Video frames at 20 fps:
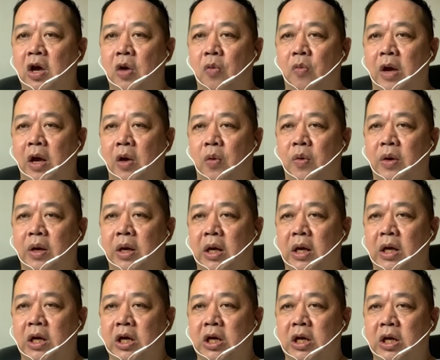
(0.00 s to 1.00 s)
where
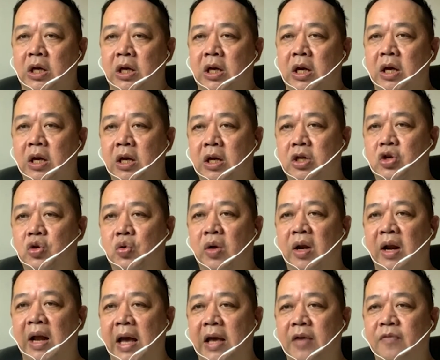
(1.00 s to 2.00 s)
we do
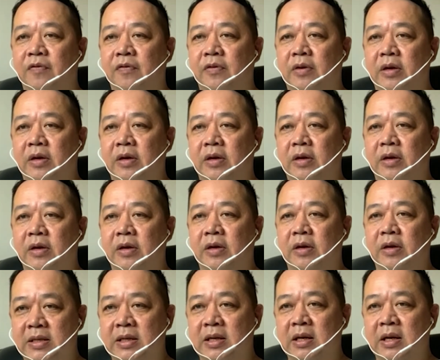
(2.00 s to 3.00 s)
live
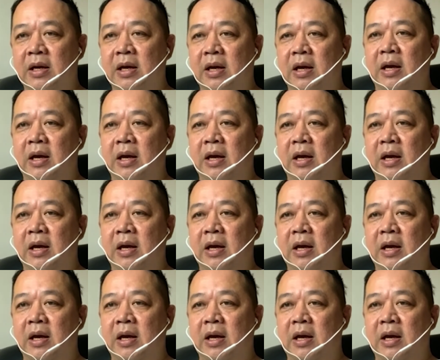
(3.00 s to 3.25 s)
e-commerce